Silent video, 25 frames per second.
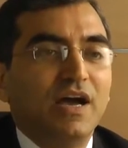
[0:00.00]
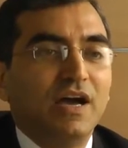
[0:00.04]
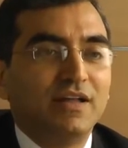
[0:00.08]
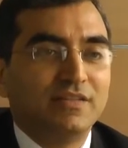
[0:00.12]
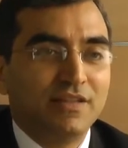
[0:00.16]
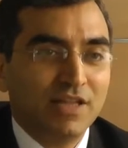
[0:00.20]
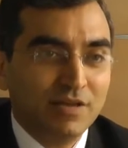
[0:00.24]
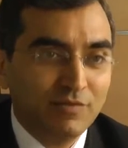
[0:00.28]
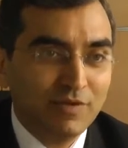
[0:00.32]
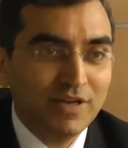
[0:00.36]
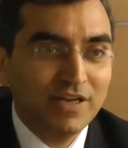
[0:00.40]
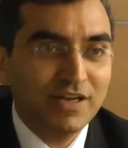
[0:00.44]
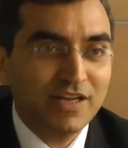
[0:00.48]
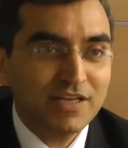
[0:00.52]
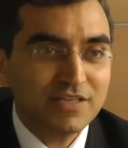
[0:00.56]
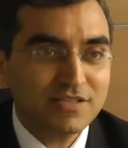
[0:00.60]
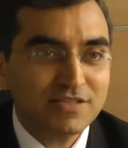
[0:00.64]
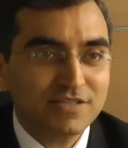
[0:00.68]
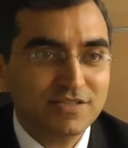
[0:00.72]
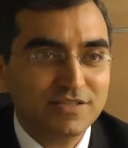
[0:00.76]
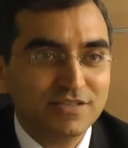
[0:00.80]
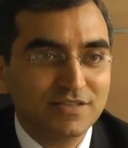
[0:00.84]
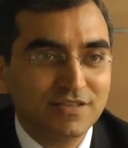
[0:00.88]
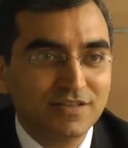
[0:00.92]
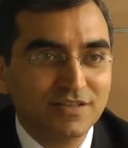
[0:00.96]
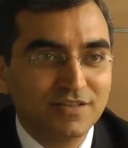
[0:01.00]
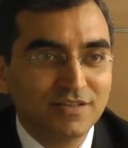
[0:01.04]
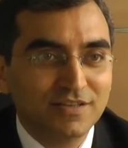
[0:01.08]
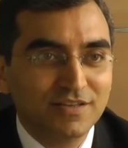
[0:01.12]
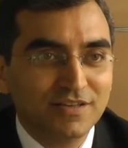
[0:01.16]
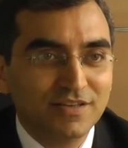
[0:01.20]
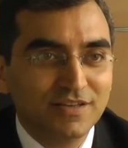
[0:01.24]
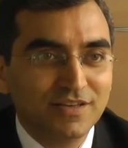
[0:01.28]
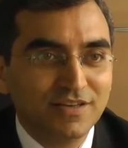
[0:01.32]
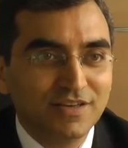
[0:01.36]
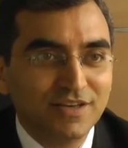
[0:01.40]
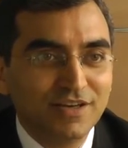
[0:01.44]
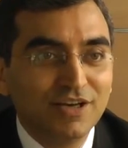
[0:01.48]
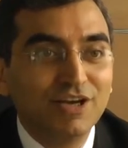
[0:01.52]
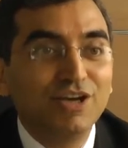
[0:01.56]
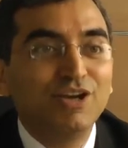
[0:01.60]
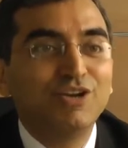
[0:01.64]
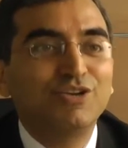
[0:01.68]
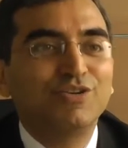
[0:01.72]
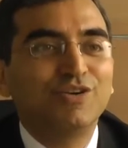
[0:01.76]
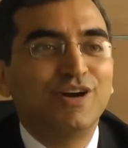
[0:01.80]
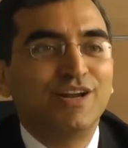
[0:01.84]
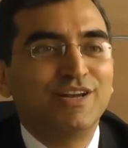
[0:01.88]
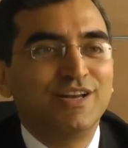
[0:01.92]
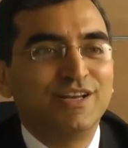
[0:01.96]
That willingness
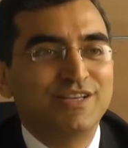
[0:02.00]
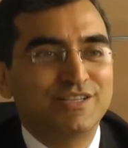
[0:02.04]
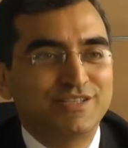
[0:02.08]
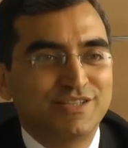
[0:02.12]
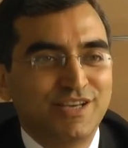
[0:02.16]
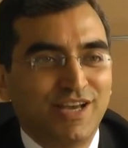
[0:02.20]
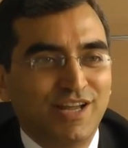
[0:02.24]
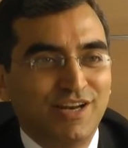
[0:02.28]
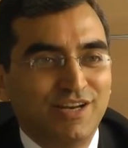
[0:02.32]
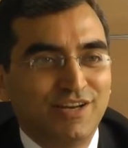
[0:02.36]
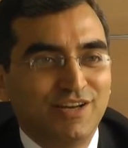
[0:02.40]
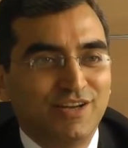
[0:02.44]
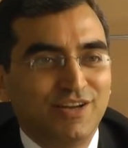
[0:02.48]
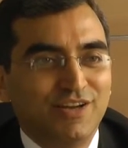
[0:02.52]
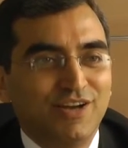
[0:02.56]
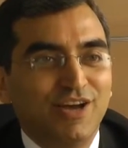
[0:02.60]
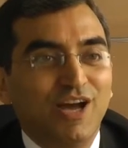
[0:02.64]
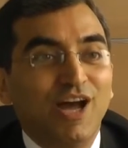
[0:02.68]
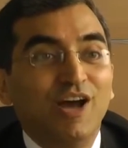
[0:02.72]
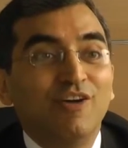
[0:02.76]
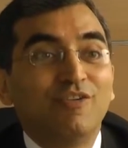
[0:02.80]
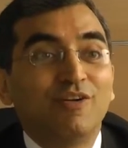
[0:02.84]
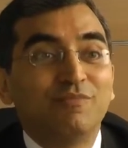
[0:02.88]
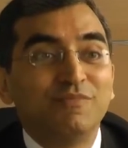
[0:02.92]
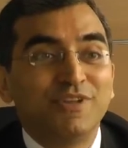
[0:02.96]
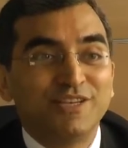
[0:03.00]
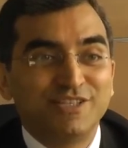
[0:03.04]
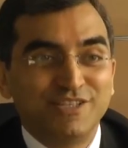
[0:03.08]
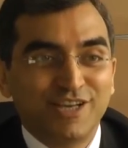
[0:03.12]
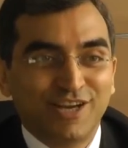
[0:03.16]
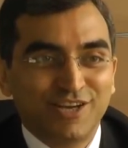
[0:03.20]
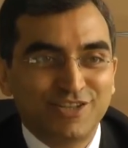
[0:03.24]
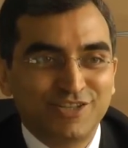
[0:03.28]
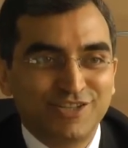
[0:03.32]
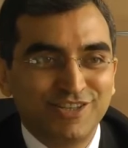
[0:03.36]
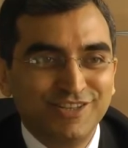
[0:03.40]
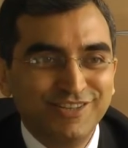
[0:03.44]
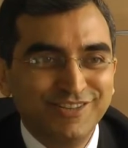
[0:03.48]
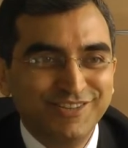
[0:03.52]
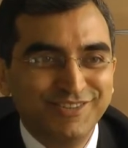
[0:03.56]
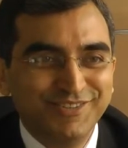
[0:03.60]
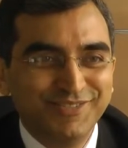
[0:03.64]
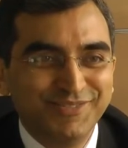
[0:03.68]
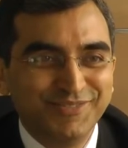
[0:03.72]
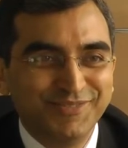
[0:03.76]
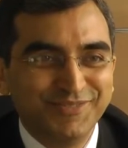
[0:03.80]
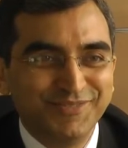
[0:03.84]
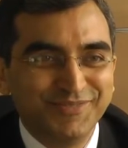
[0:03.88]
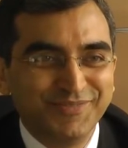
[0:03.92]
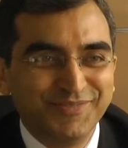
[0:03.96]
is to understand from the structure,
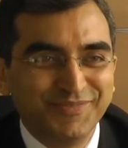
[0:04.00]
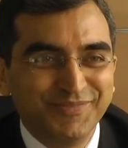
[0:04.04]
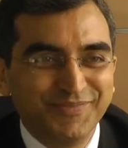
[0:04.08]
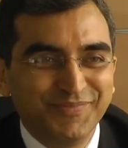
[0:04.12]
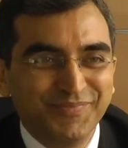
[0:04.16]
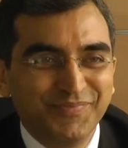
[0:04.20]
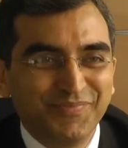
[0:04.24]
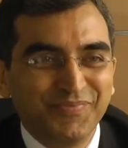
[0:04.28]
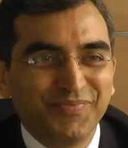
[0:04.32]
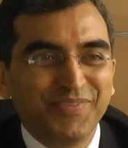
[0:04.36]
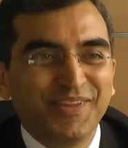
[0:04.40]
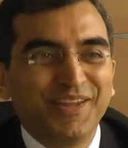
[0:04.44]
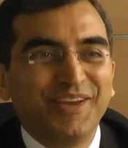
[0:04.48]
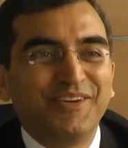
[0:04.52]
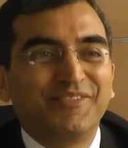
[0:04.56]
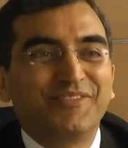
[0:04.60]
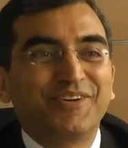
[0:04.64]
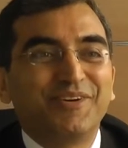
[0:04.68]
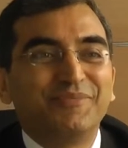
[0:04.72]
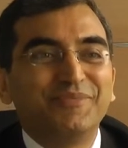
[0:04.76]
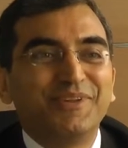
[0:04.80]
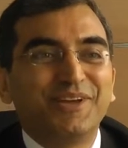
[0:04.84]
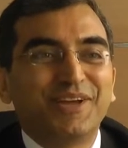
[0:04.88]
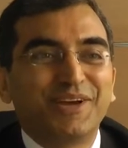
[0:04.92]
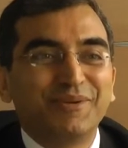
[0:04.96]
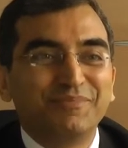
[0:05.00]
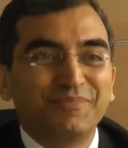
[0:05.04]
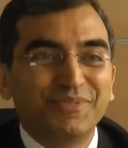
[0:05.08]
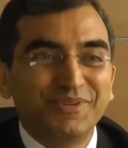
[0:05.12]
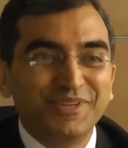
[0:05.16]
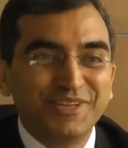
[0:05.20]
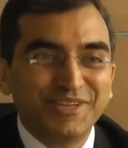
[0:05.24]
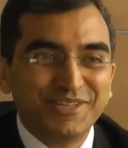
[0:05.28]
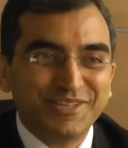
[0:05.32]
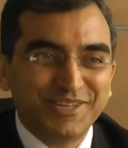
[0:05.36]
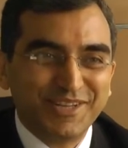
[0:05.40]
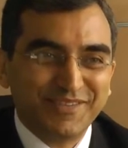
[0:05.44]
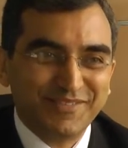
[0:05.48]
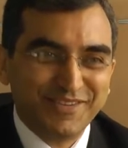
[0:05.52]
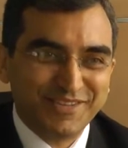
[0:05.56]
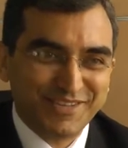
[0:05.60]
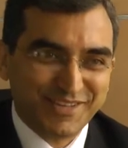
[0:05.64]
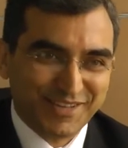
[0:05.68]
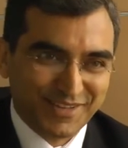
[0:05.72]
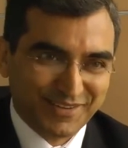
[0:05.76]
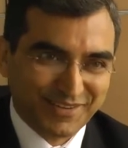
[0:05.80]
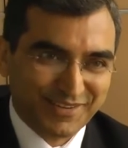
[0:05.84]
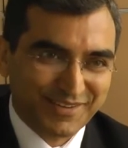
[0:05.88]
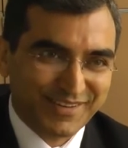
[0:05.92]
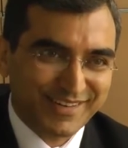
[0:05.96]
from the composition of the
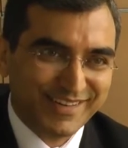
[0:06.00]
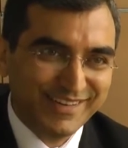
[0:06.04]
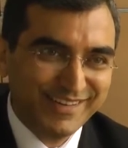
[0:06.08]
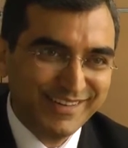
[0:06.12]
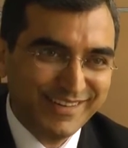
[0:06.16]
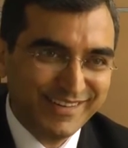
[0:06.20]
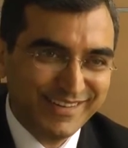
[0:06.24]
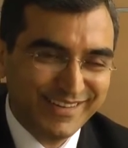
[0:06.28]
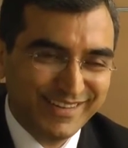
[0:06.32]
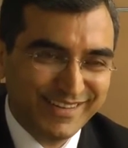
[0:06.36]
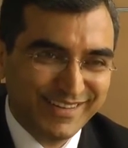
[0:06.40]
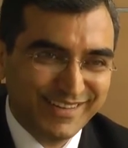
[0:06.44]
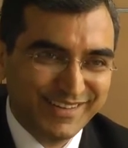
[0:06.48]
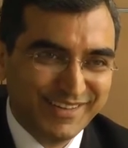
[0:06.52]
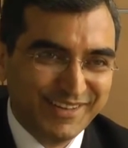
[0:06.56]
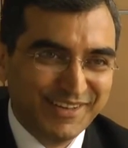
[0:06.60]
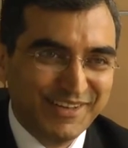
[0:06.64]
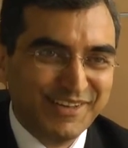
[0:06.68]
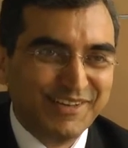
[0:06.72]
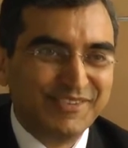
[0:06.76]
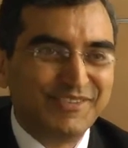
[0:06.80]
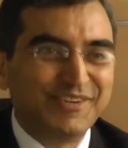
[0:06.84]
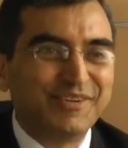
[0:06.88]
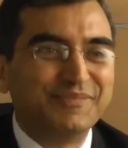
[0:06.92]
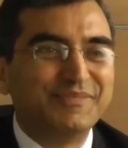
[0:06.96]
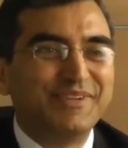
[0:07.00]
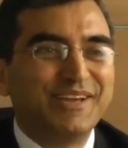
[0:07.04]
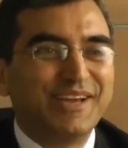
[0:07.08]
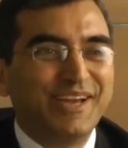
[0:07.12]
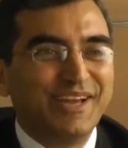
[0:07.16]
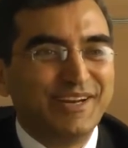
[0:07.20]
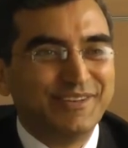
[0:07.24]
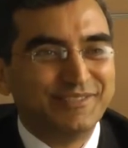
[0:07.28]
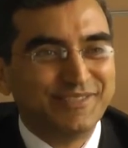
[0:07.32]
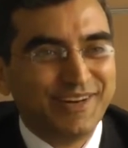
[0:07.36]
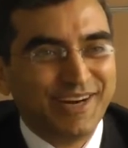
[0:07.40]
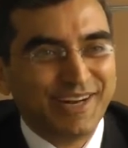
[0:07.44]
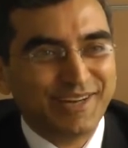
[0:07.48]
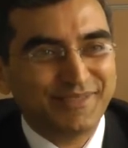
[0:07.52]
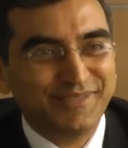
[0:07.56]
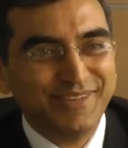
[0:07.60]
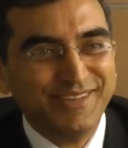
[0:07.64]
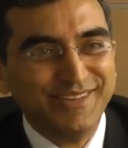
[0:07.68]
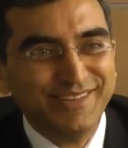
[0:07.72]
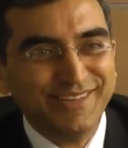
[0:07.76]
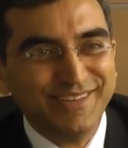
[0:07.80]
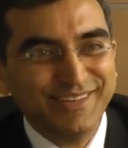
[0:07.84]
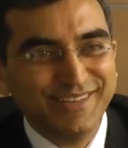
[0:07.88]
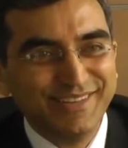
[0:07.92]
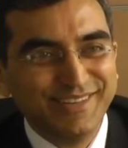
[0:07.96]
shareholding, from the
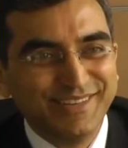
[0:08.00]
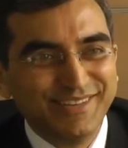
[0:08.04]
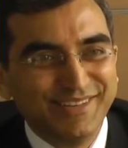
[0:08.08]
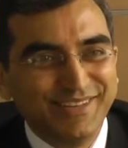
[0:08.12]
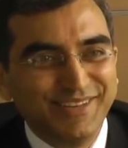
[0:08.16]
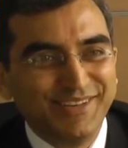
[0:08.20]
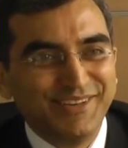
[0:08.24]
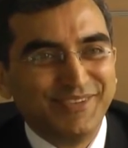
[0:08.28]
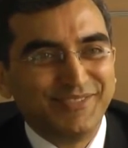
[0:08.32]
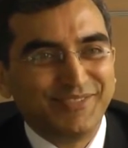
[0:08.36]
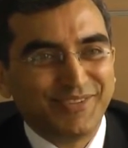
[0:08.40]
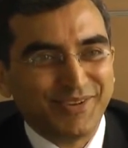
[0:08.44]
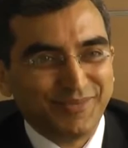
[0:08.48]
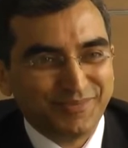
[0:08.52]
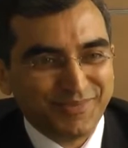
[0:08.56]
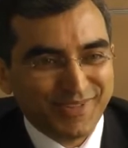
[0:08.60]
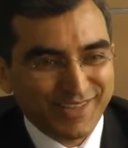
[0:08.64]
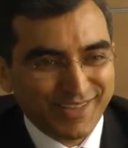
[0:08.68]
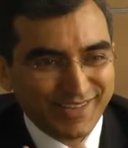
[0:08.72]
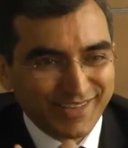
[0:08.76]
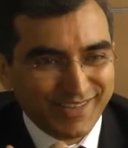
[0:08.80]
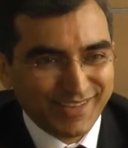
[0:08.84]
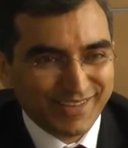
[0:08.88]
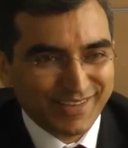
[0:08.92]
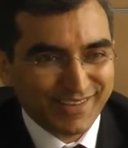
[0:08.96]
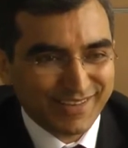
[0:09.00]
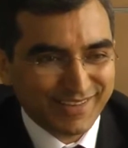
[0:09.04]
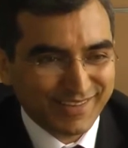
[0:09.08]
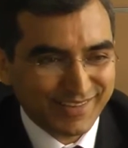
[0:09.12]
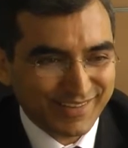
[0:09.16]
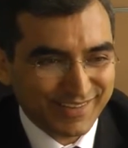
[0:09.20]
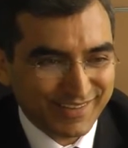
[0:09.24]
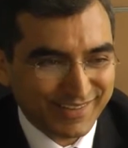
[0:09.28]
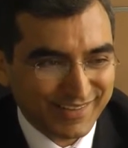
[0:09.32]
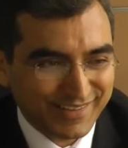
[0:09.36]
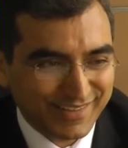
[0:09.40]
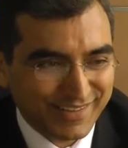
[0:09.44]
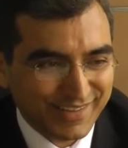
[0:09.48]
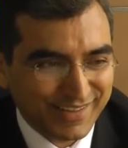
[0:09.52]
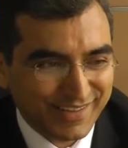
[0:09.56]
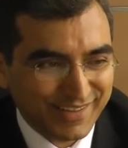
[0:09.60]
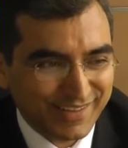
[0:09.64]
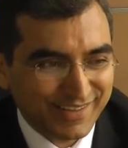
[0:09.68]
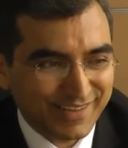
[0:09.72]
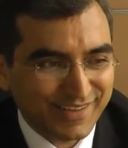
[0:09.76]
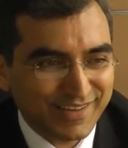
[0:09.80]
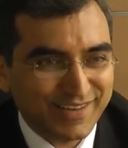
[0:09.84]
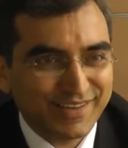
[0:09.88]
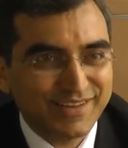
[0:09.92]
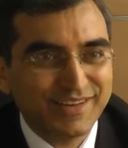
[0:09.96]
environment, from the
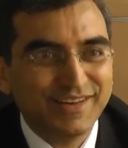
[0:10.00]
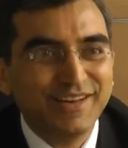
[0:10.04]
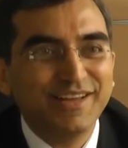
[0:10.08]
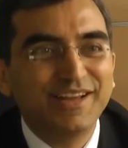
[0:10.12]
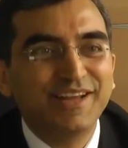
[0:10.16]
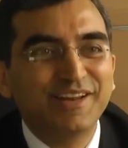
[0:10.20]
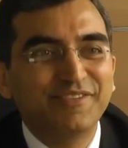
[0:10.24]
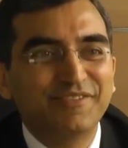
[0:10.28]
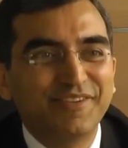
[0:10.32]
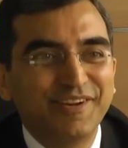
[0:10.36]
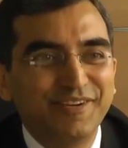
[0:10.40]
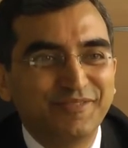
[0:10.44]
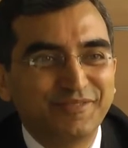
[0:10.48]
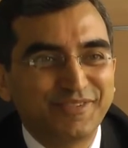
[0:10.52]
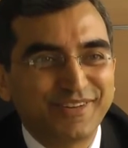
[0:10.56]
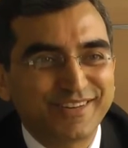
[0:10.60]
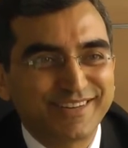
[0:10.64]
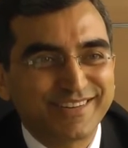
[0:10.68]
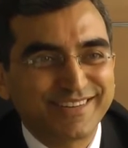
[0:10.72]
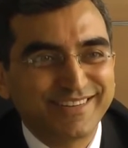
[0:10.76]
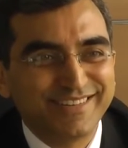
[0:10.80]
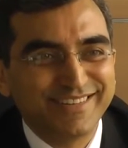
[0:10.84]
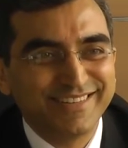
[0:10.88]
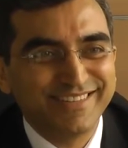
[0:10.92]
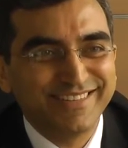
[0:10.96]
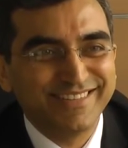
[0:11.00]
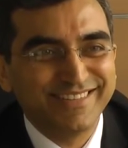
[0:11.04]
legal framework.